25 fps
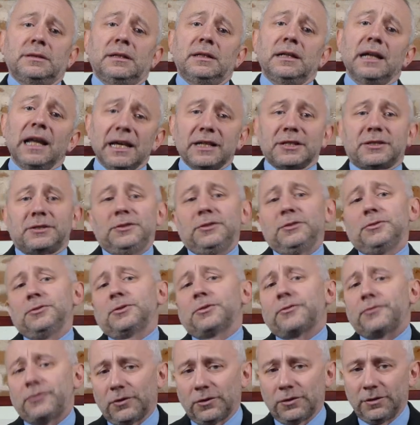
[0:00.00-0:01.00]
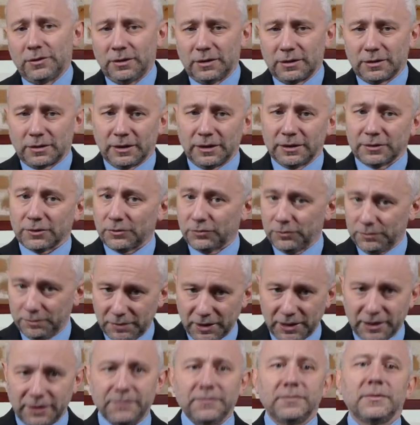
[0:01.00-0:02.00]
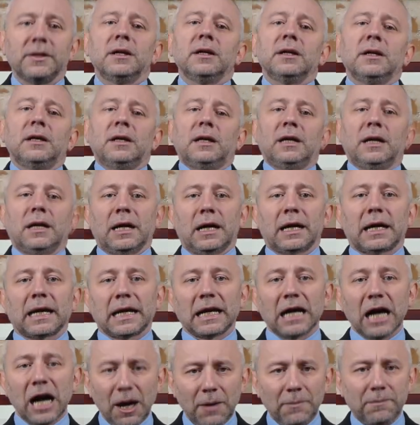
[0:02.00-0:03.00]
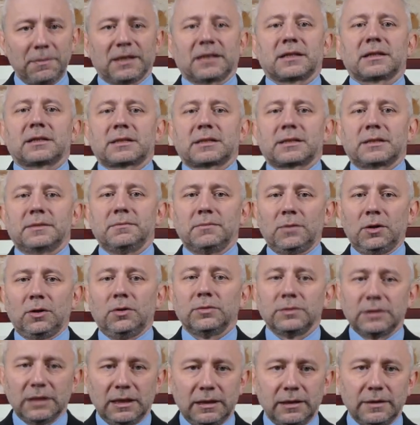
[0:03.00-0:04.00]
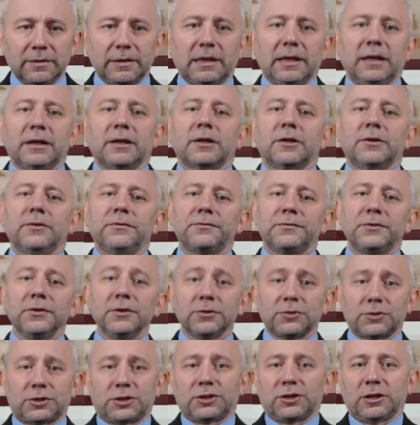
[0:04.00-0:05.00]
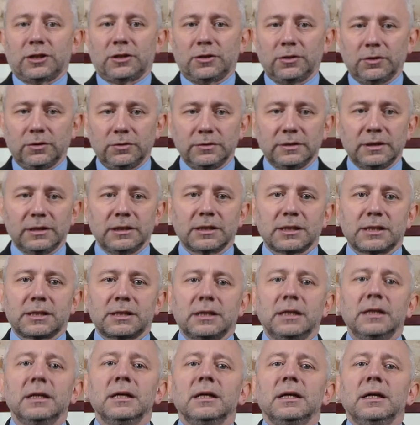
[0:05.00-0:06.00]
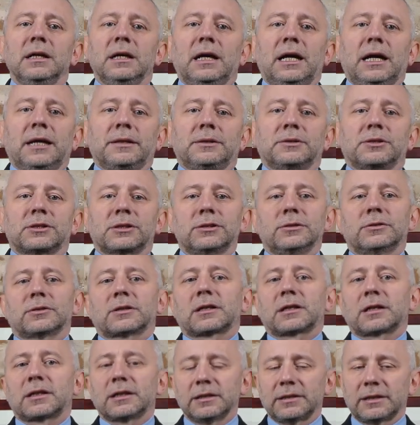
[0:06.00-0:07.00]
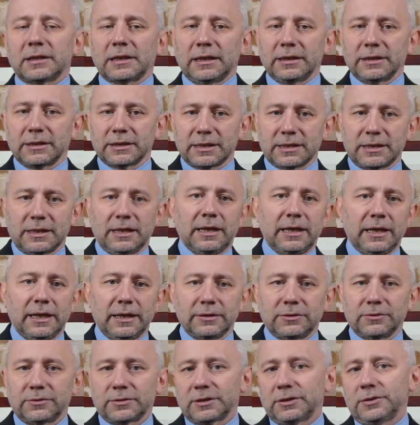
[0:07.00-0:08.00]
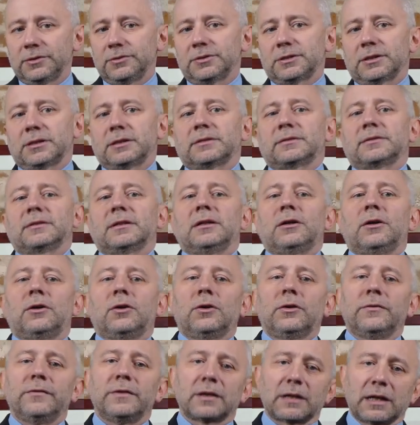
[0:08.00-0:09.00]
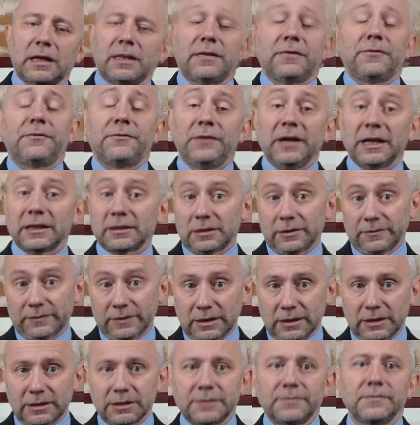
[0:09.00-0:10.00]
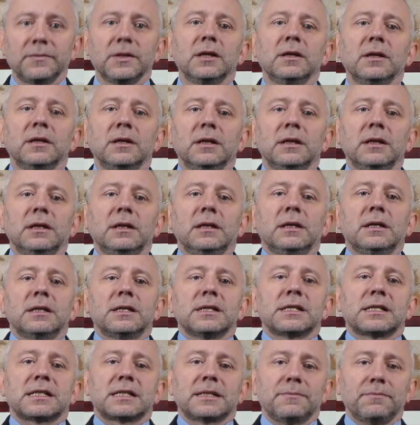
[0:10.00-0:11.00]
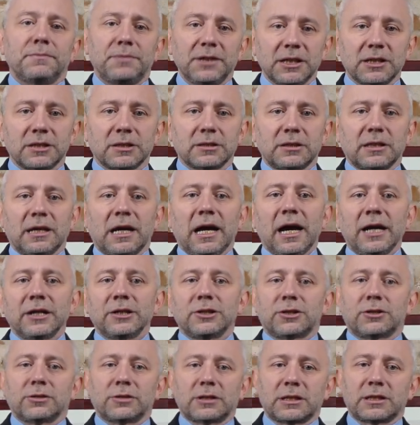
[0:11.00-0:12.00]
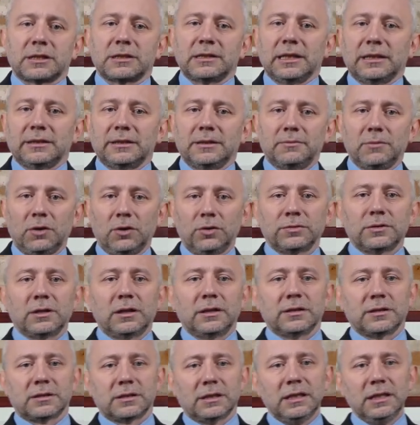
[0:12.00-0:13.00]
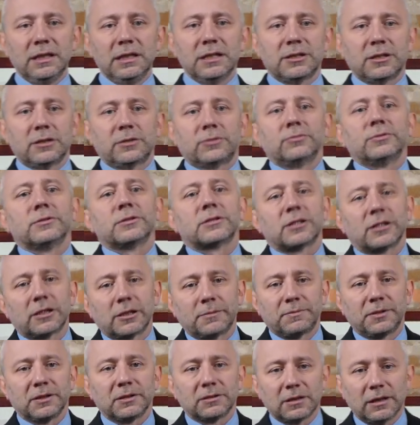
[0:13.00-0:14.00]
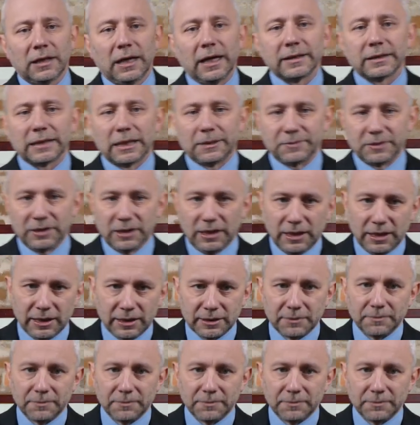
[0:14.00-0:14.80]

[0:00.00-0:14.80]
less useful it could be. A complex model can confuse shareholders and obscure critical insight, or reducing its overall effectiveness. Simplicity ensures that the model is easy to interpret and update,